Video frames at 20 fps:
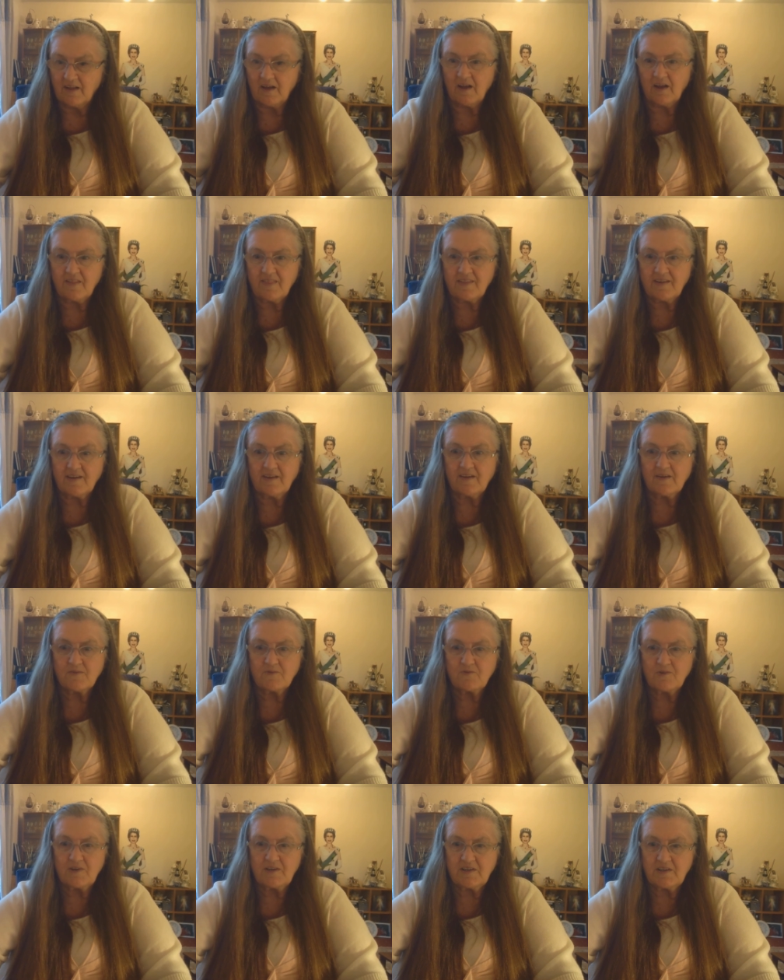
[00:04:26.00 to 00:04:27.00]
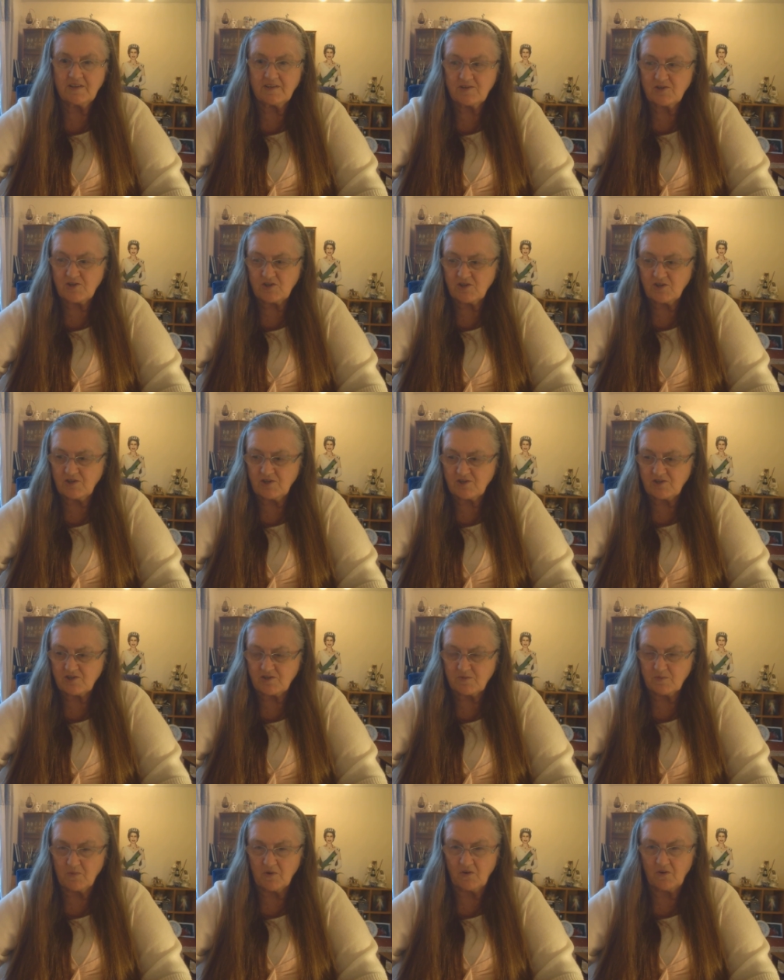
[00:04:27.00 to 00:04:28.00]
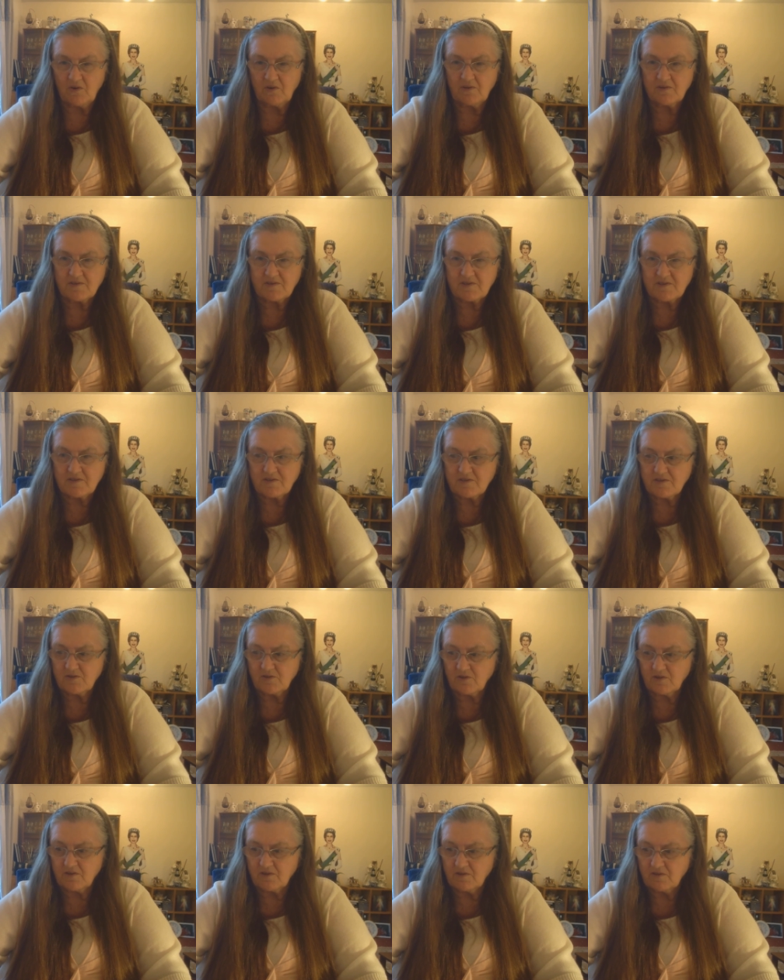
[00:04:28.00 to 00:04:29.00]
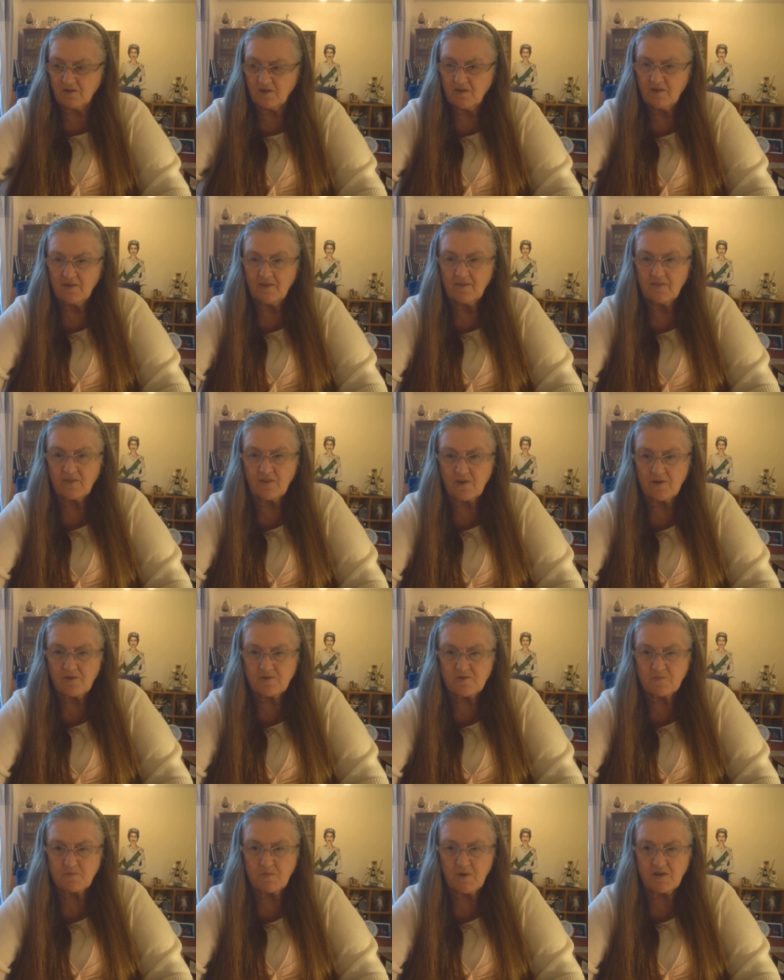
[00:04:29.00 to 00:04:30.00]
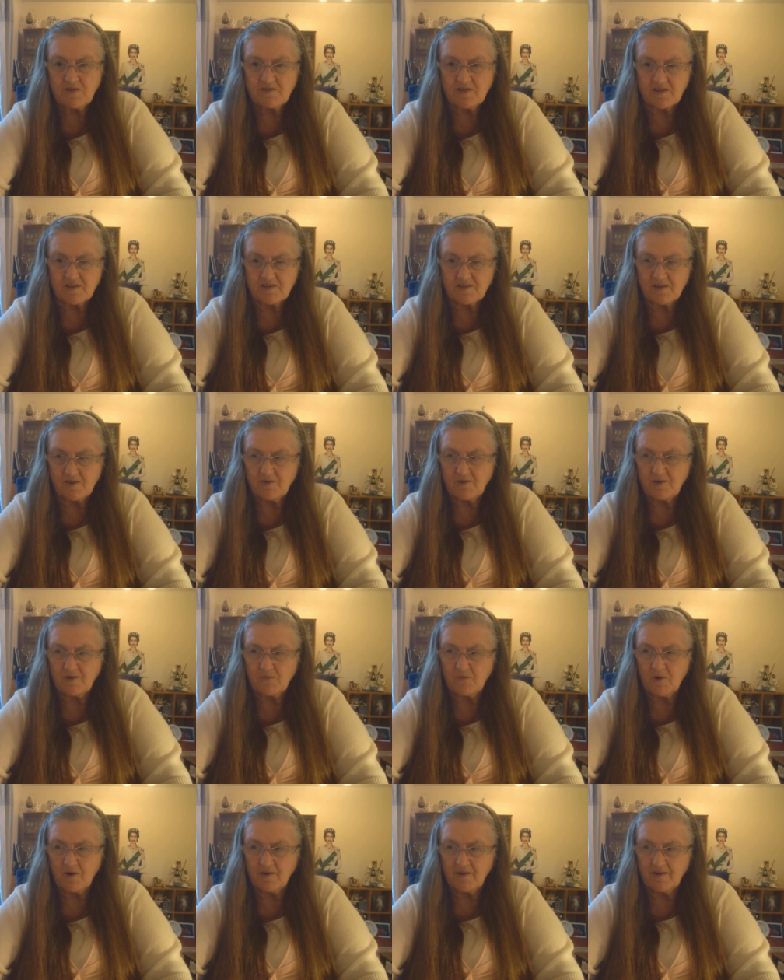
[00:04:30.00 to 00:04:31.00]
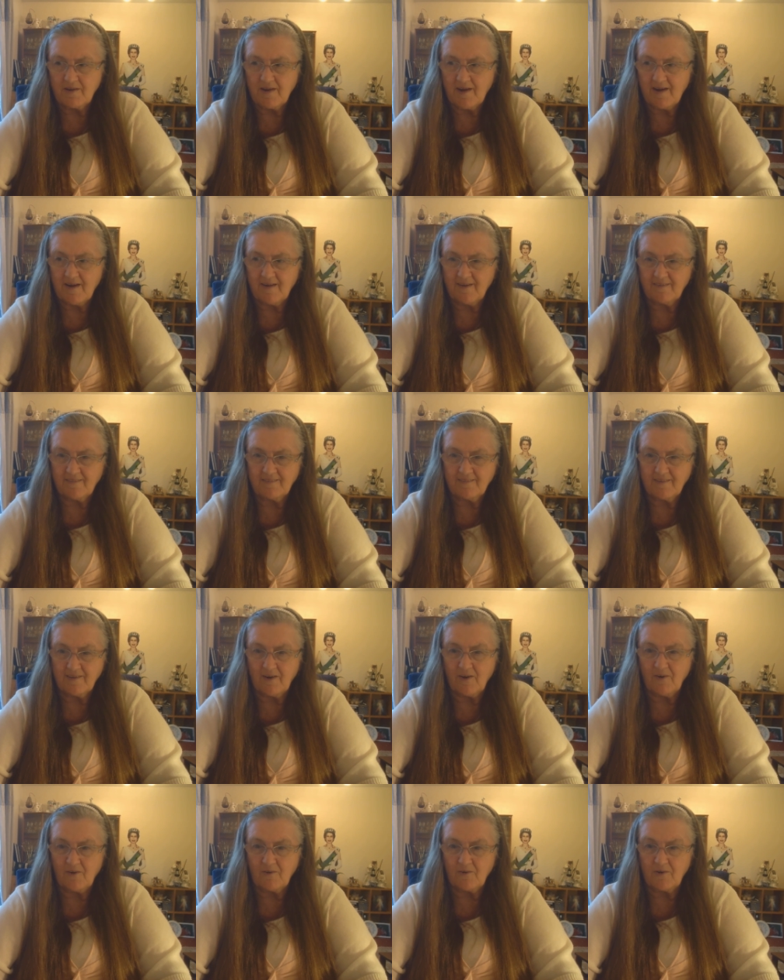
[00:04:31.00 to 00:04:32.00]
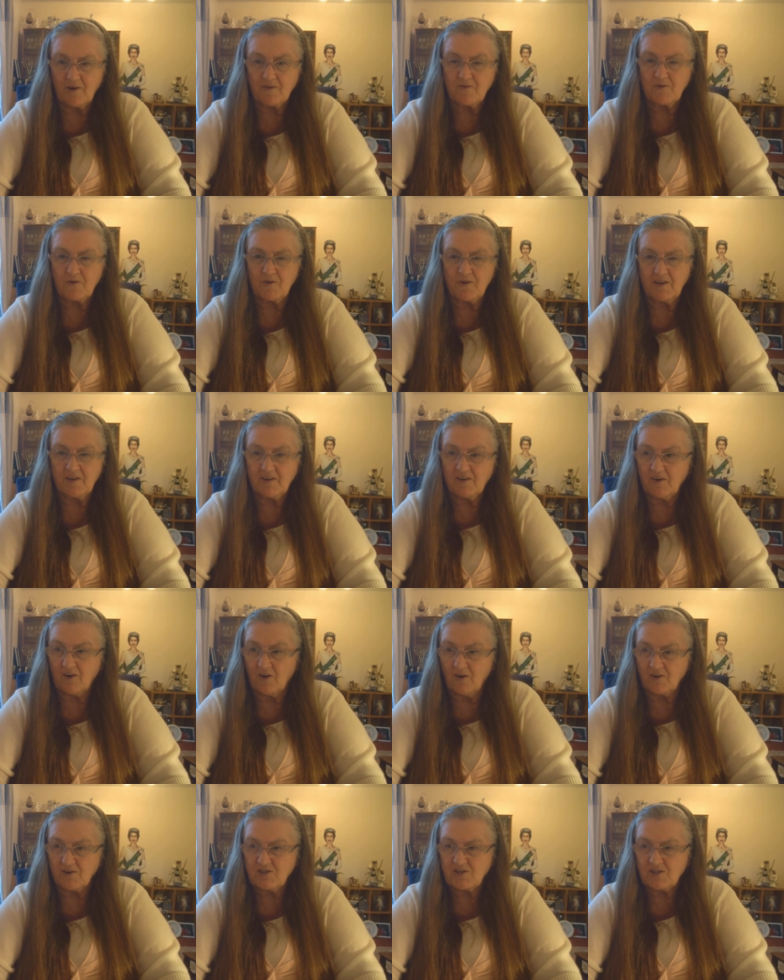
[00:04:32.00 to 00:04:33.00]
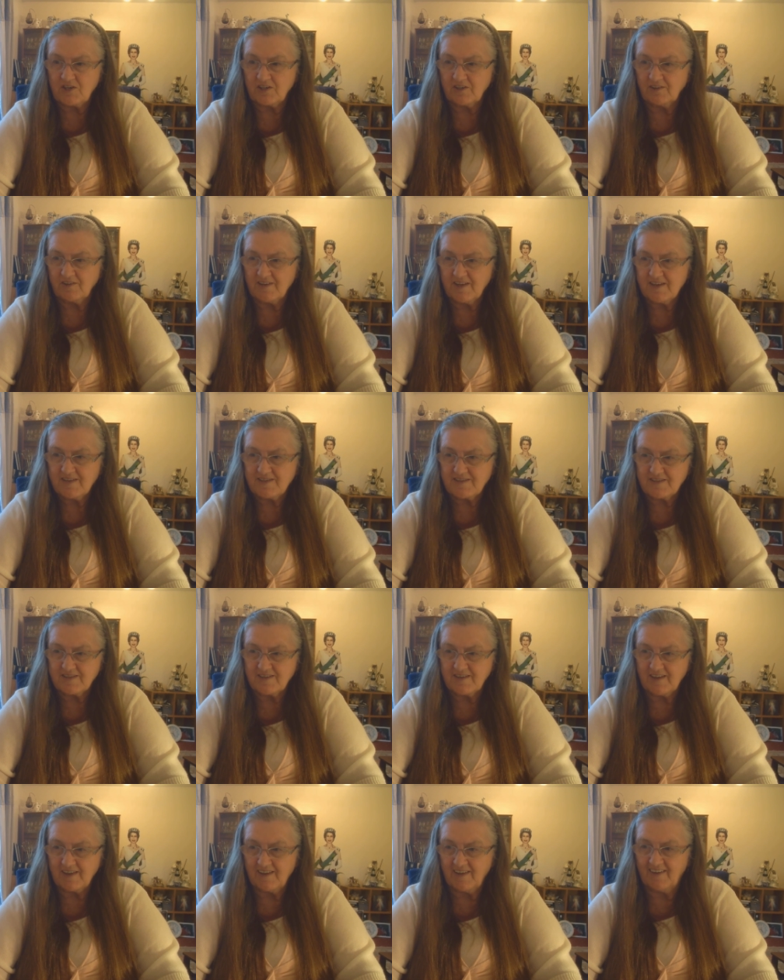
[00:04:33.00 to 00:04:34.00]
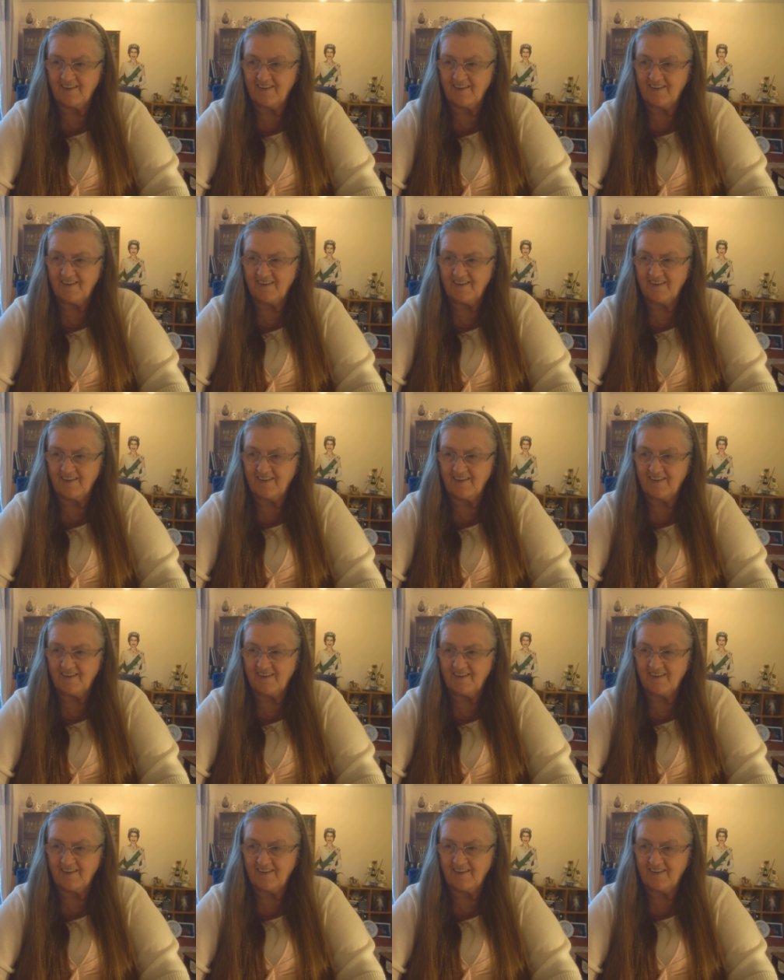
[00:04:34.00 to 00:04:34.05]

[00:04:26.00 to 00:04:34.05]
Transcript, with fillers: I think I'm reading in church tomorrow. It's just looking, those buses only one an hour cold. I already got a chill yesterday.